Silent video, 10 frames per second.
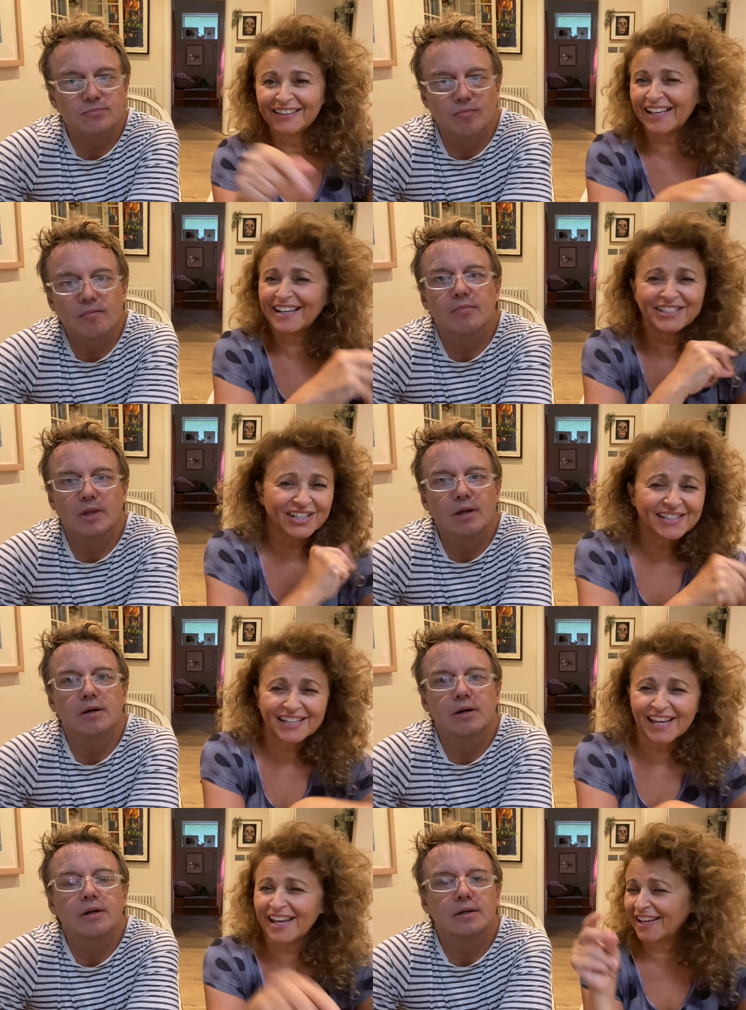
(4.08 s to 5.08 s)
Speaker 1: that I just
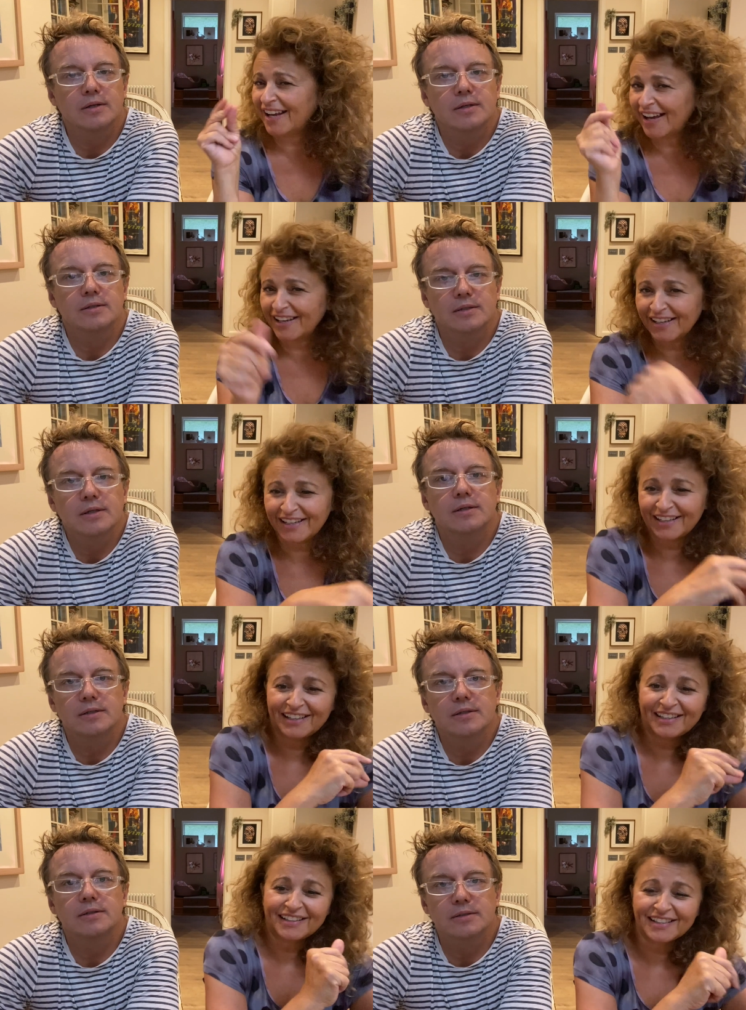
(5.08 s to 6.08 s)
can't hide
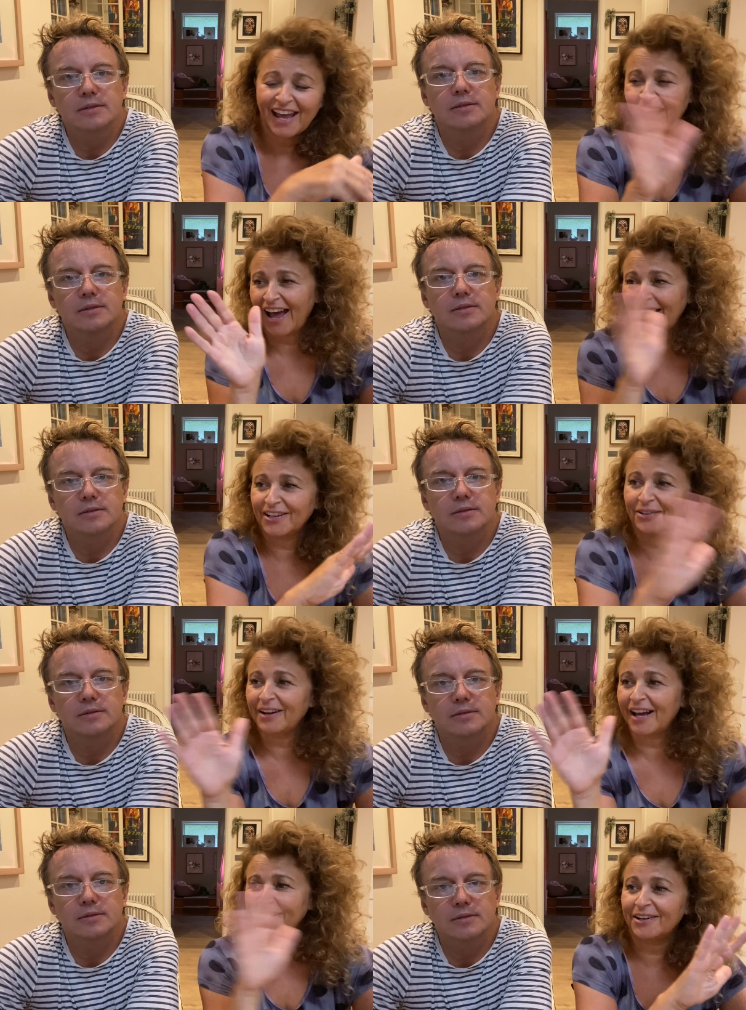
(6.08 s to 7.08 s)
it. I know,
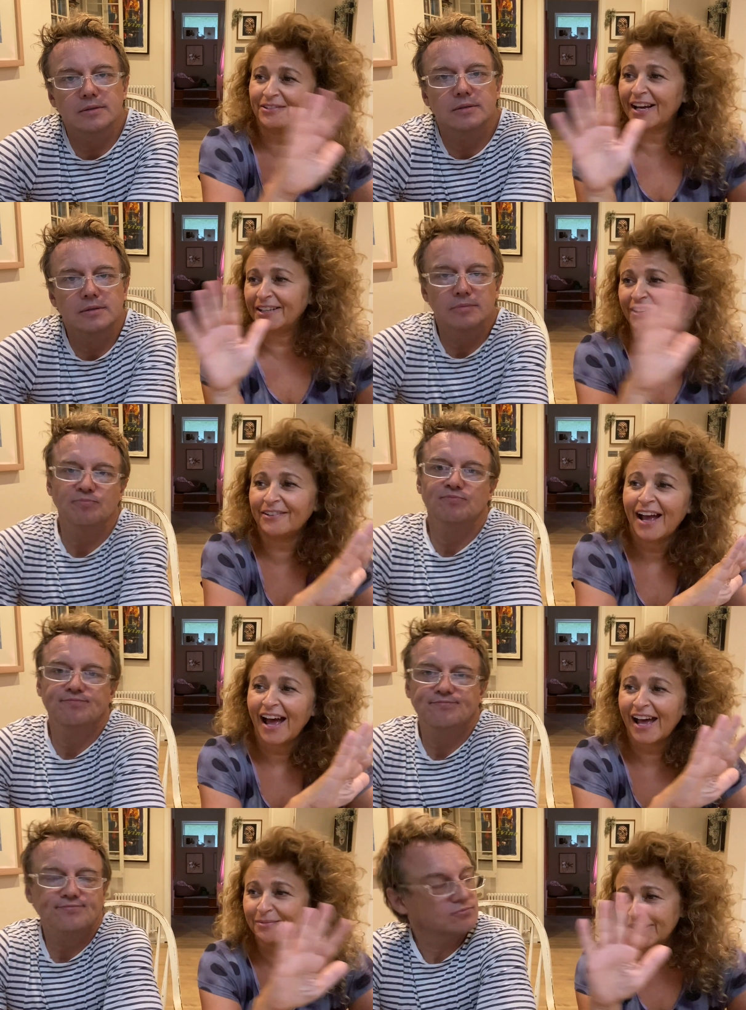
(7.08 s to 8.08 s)
I know, I know.
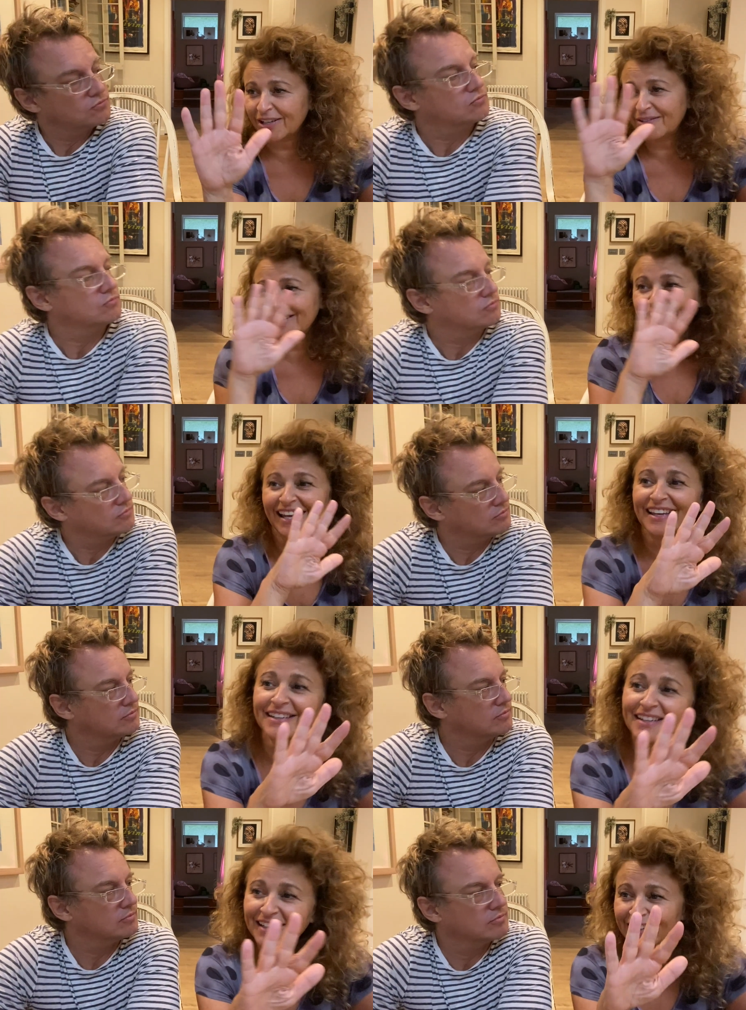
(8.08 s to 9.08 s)
I'm so
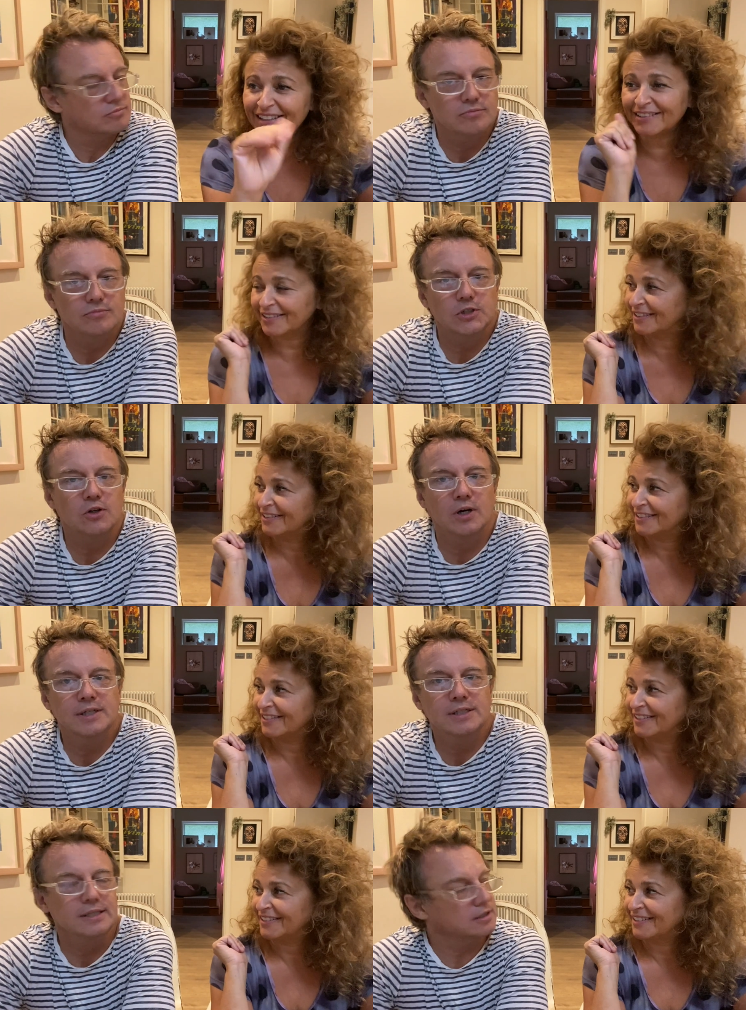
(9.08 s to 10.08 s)
excited.
Speaker 2: You're not
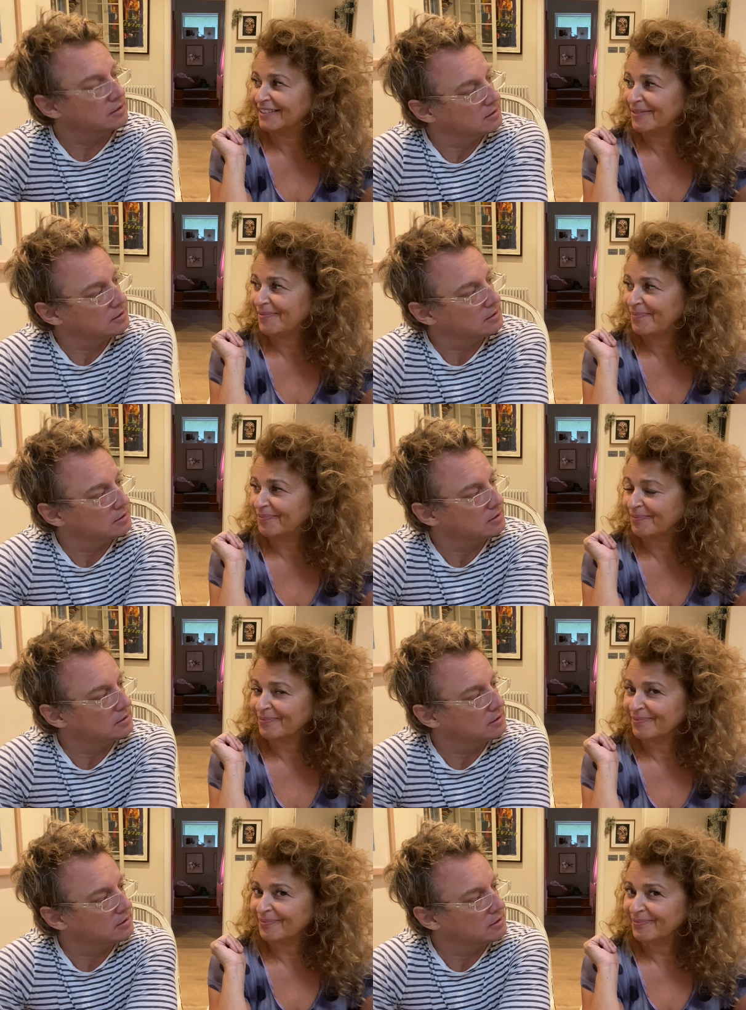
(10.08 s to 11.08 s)
hiding it though.
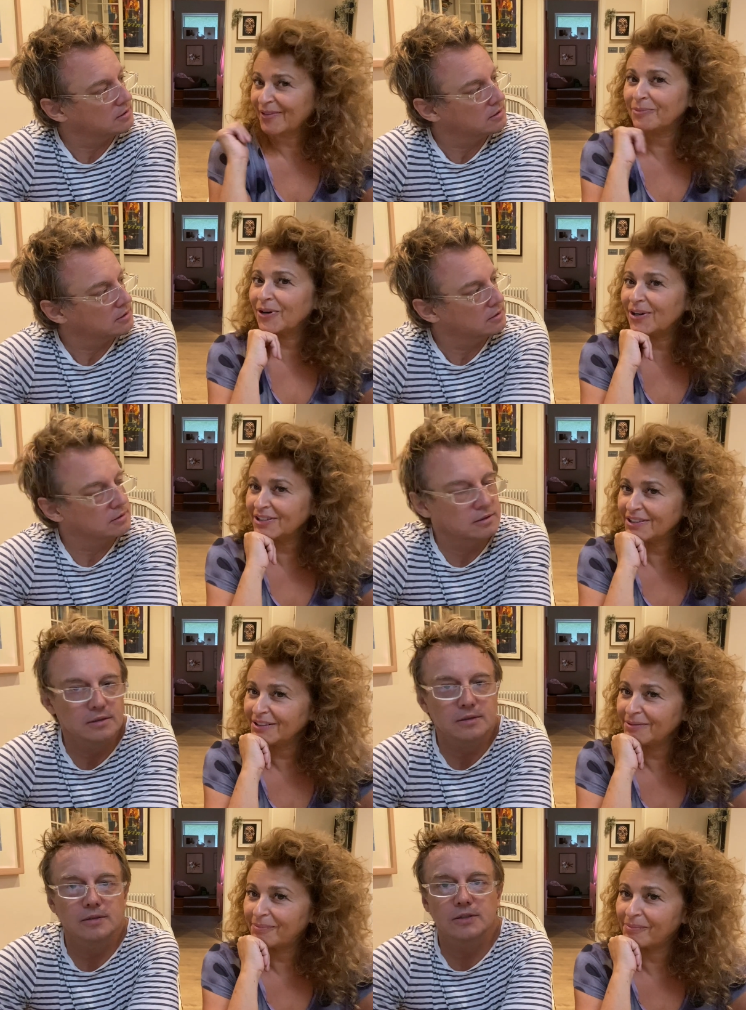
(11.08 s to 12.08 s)
Speaker 1: I'm not hiding it.
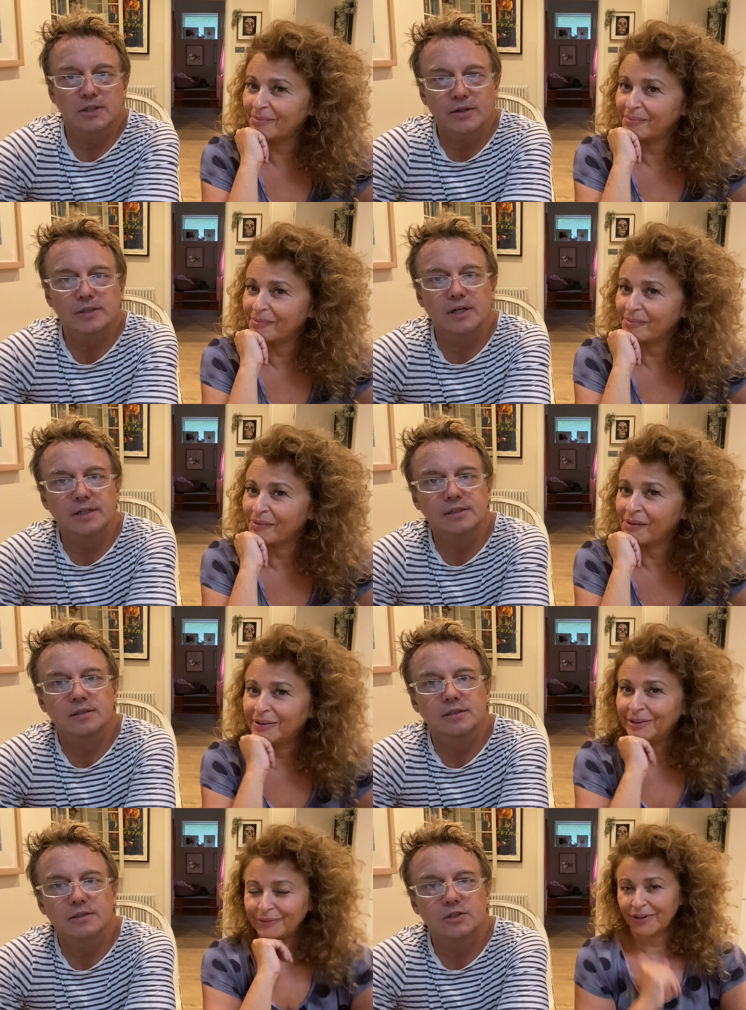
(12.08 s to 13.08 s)
Speaker 2: You're so excited.
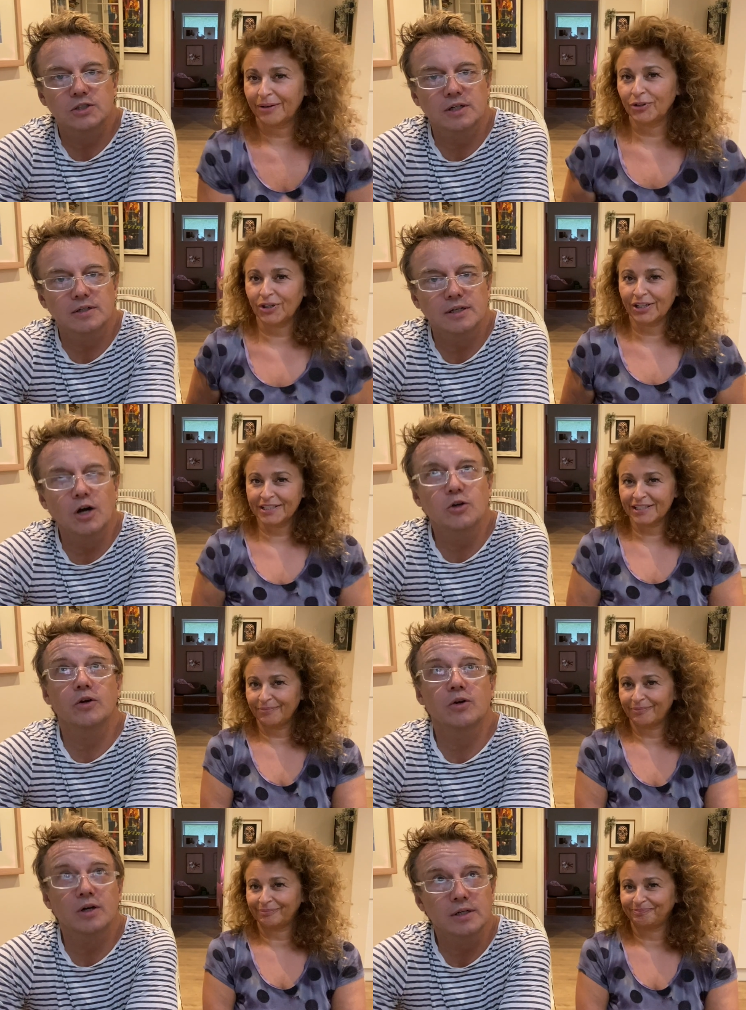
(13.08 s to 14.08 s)
You just I'm can't. Hide. Oh no,
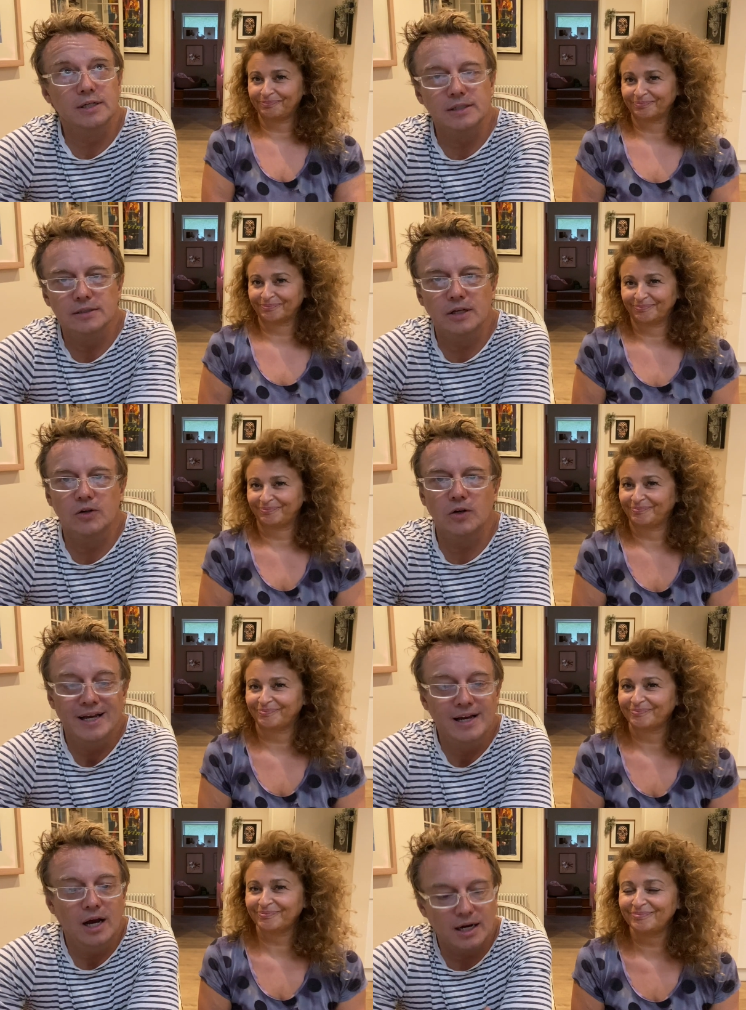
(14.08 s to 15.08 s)
you can't hide it. No, you're not.
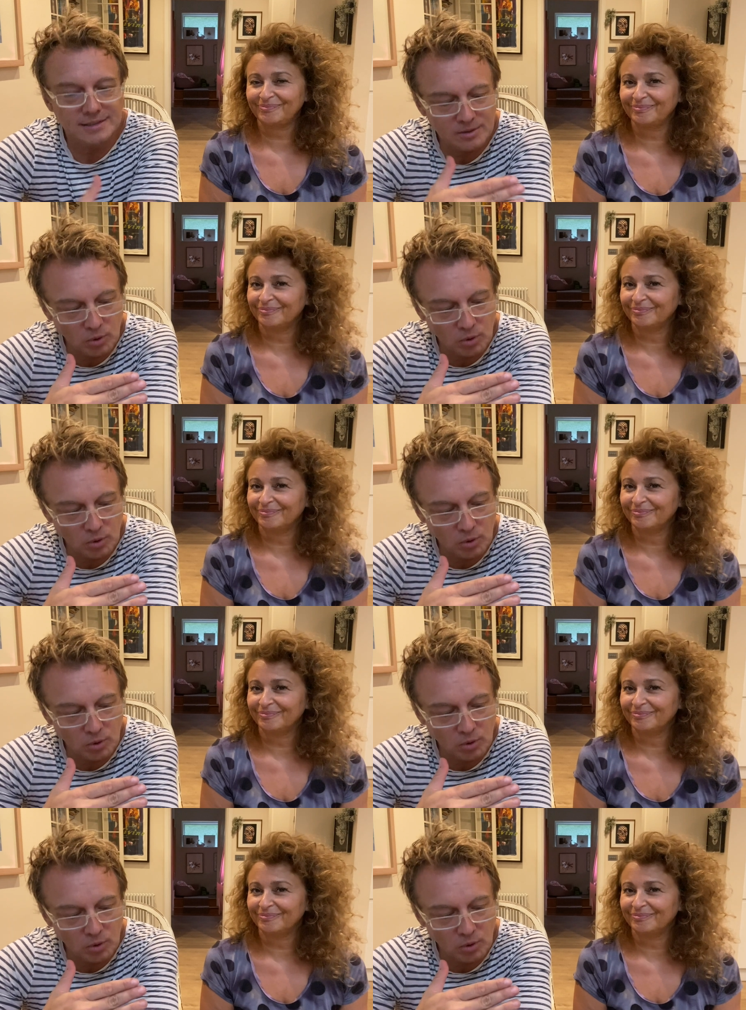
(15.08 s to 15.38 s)
I tell you